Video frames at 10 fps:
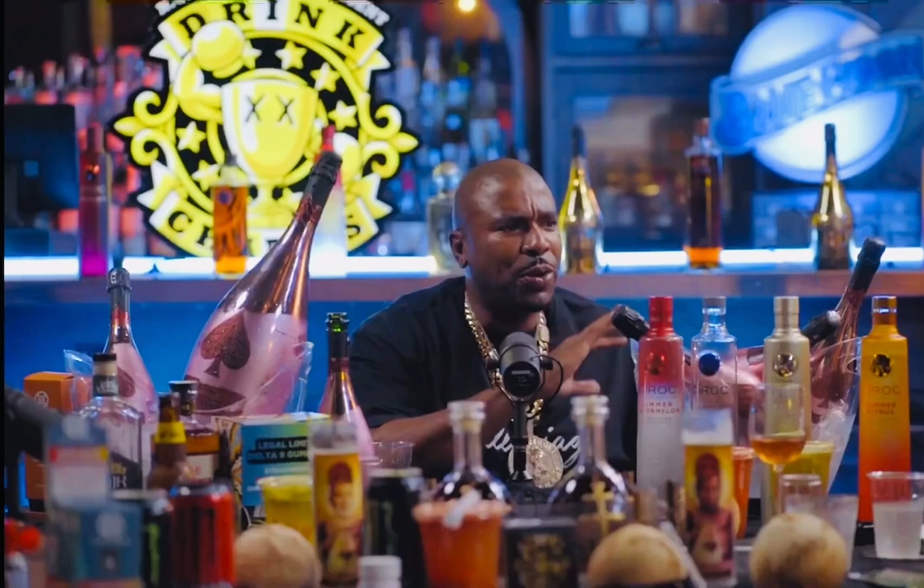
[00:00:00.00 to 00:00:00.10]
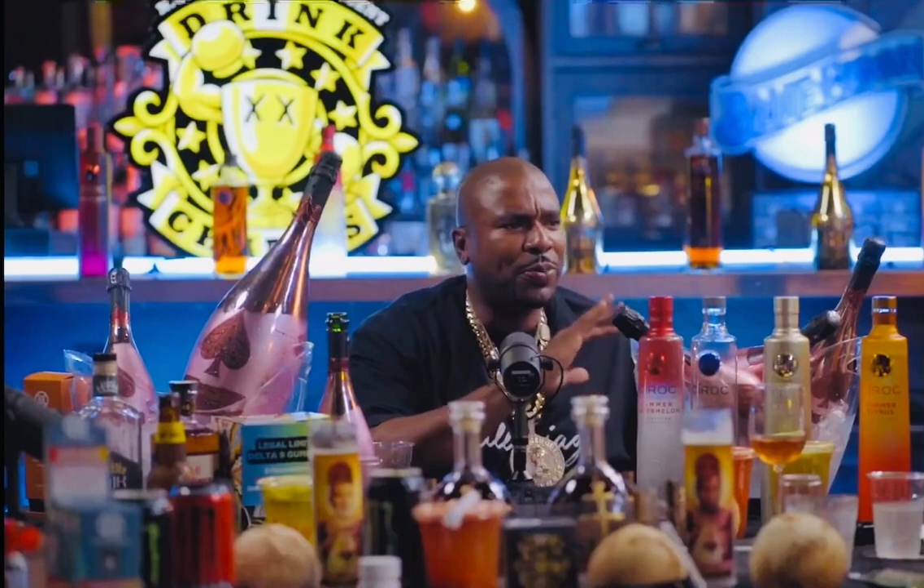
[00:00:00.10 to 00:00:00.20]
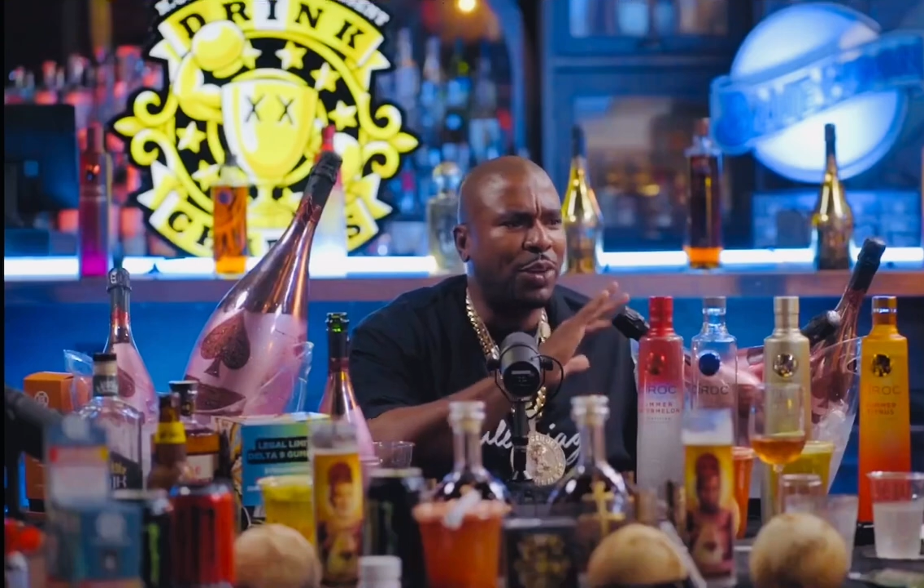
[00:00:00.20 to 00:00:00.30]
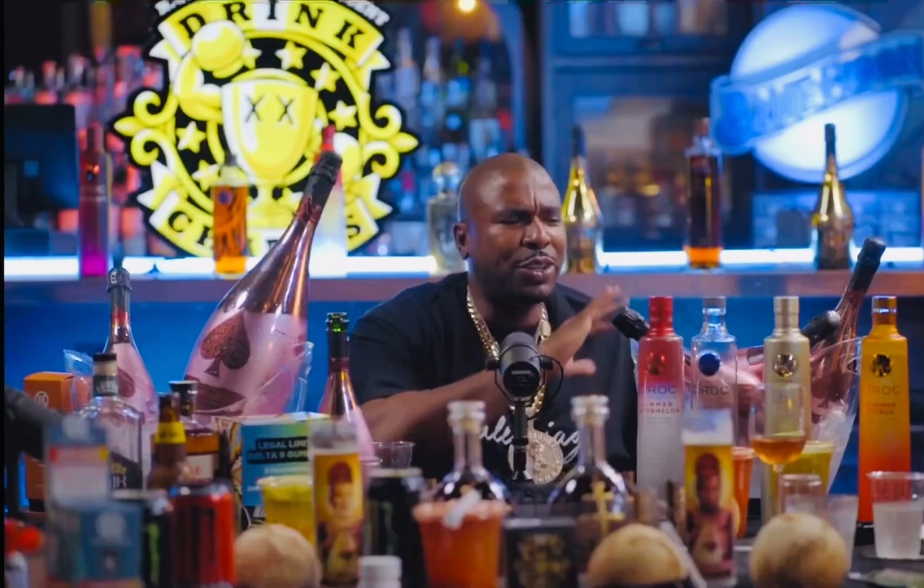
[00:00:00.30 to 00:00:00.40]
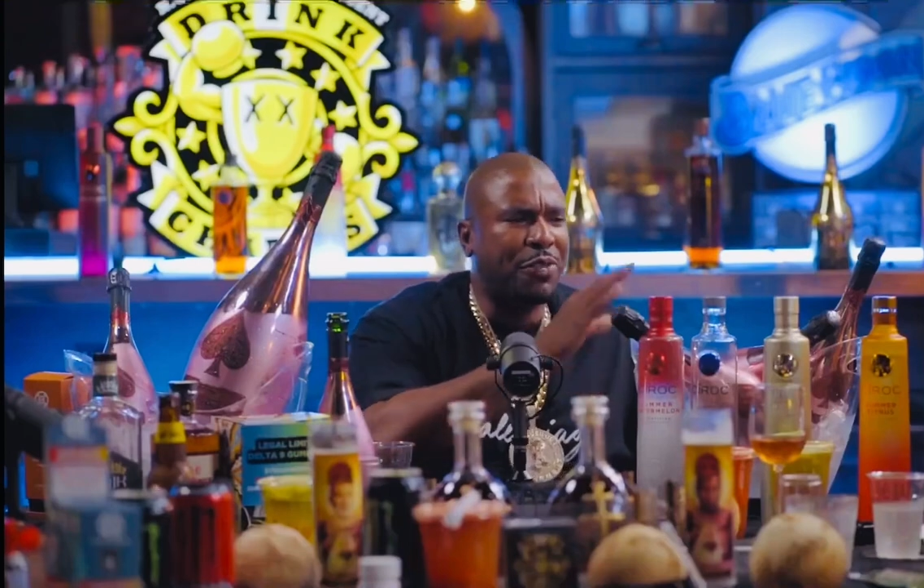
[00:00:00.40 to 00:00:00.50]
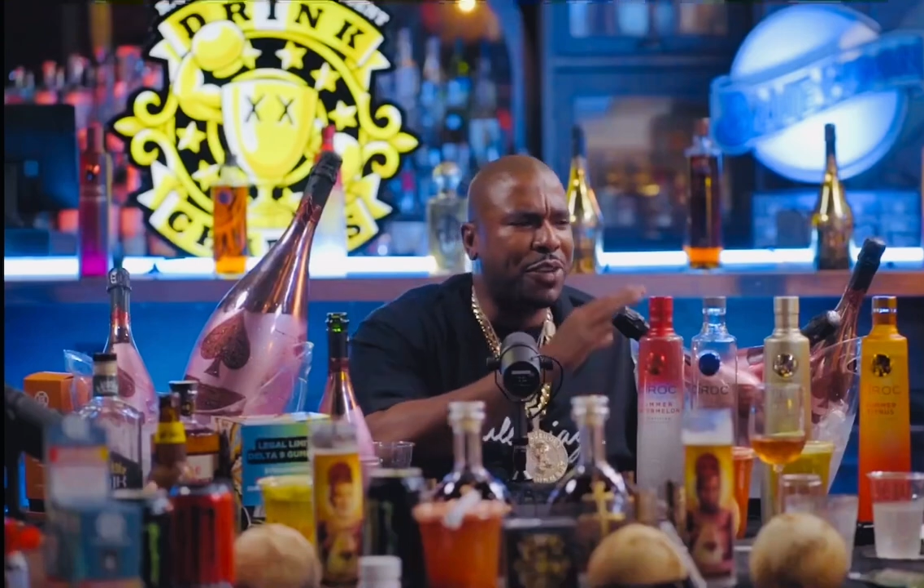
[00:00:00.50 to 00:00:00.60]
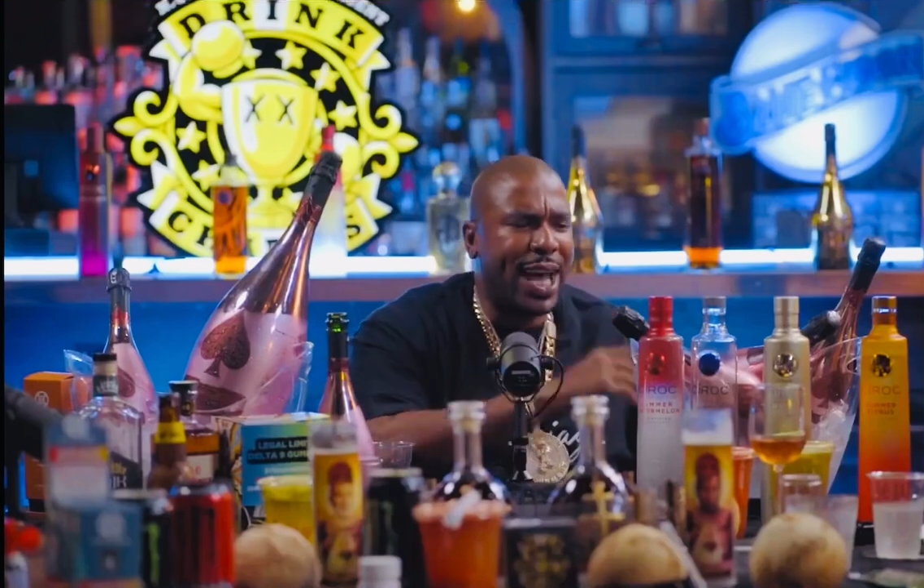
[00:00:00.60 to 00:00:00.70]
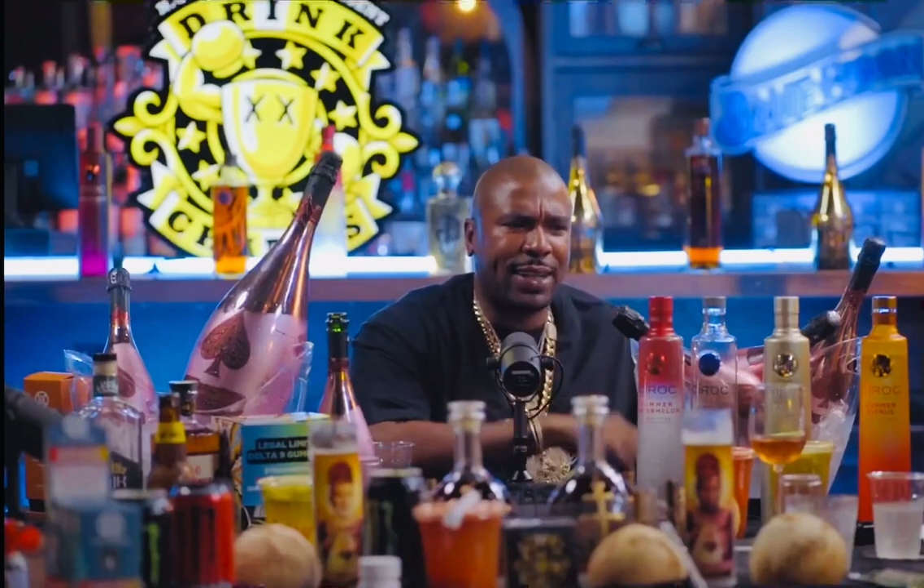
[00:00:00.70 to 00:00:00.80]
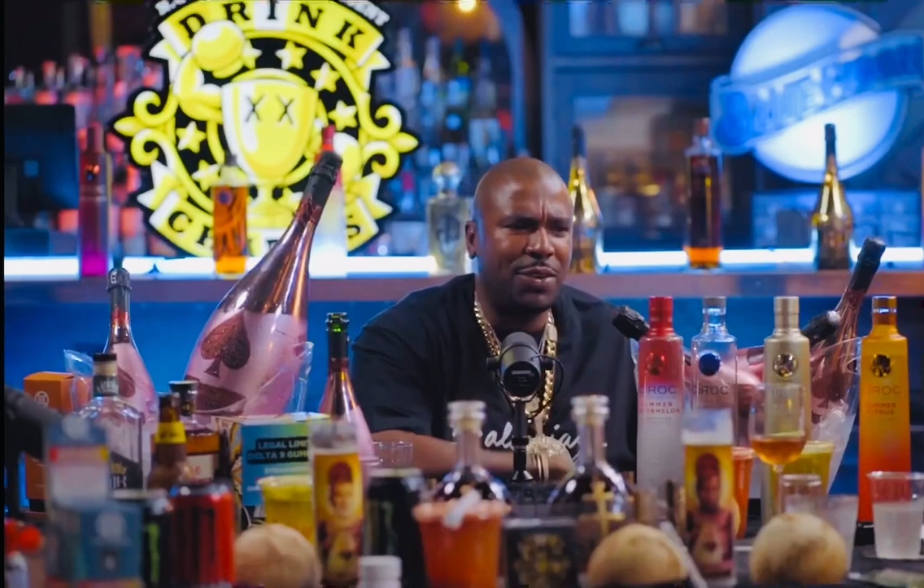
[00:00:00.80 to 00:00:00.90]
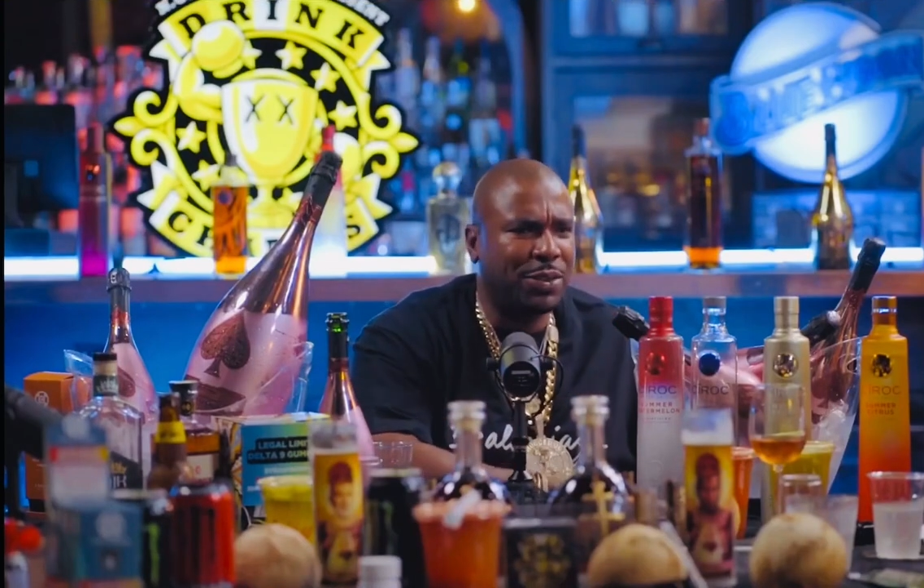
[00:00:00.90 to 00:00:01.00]
don't
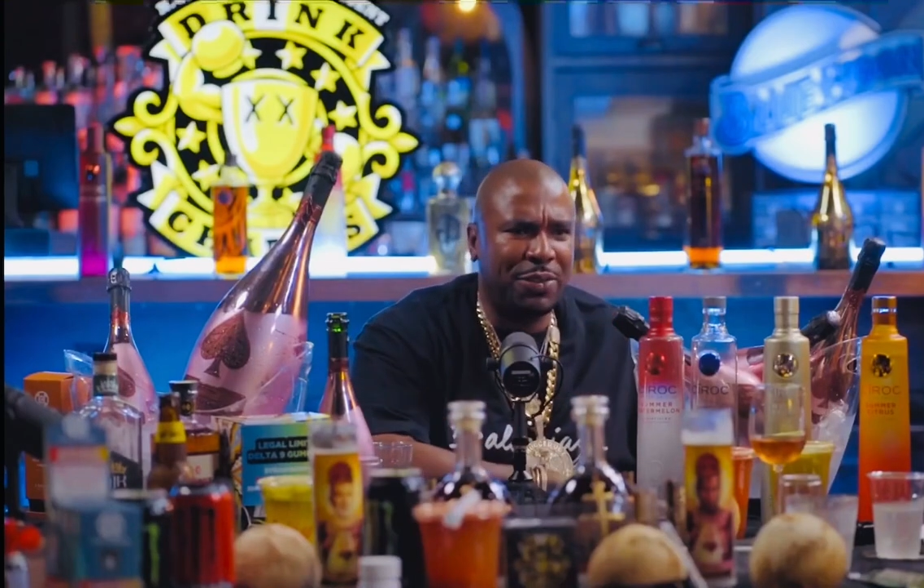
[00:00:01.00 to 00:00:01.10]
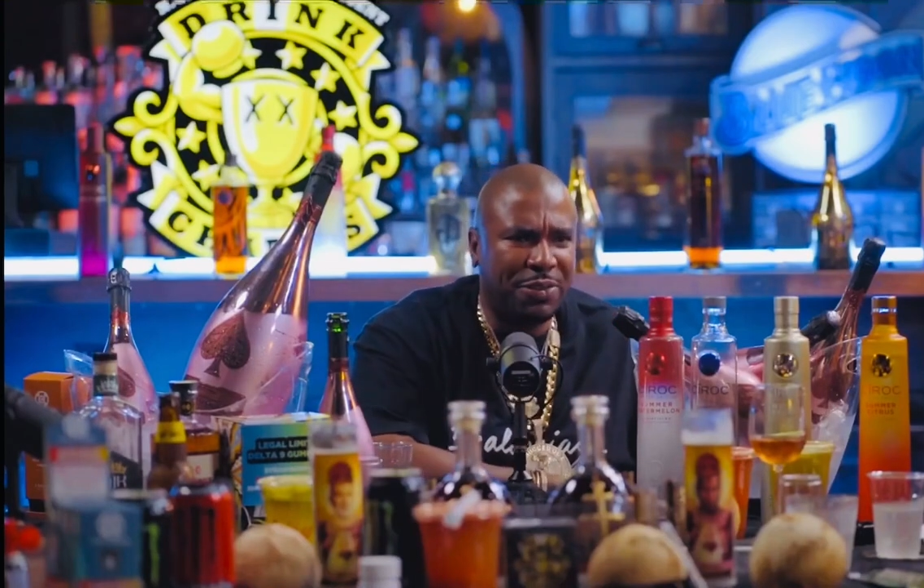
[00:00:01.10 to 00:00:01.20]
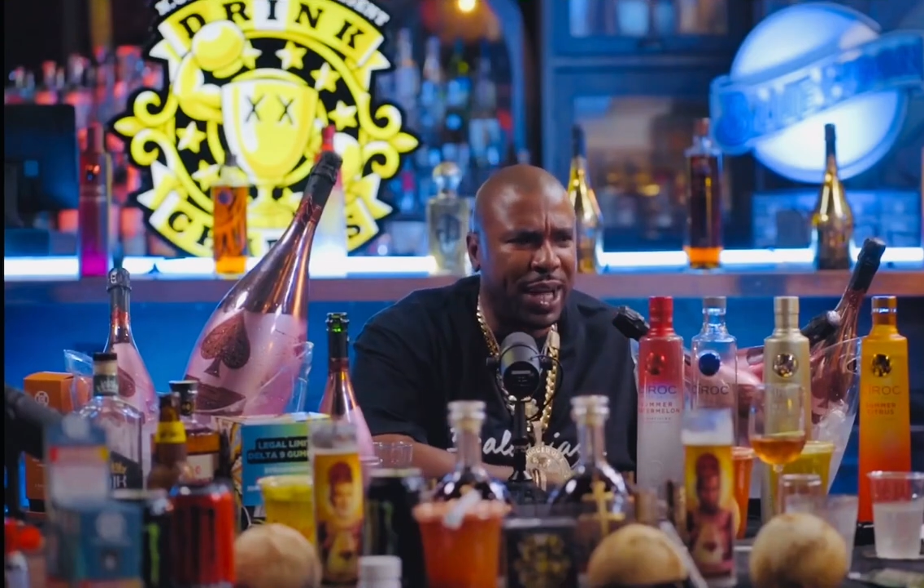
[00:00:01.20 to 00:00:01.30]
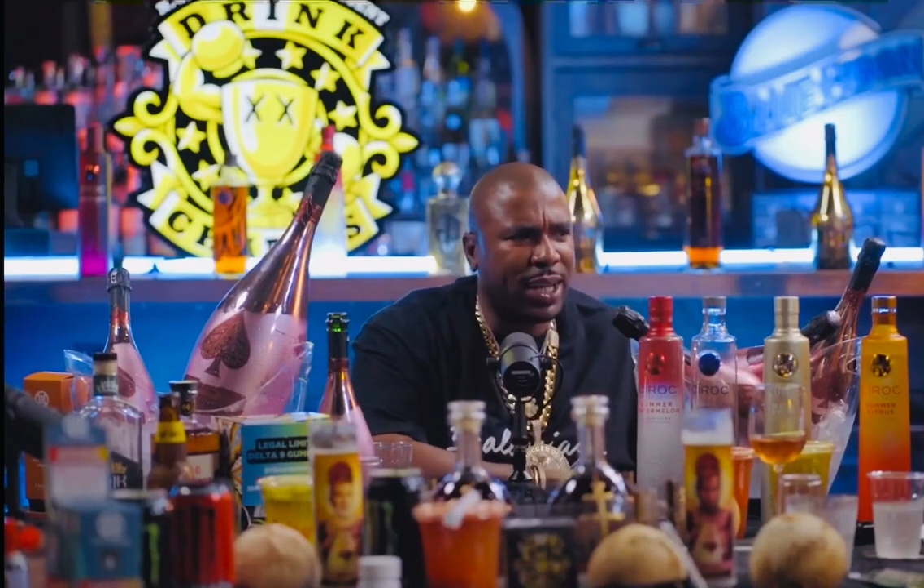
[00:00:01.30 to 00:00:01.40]
deflect. Don't deflect.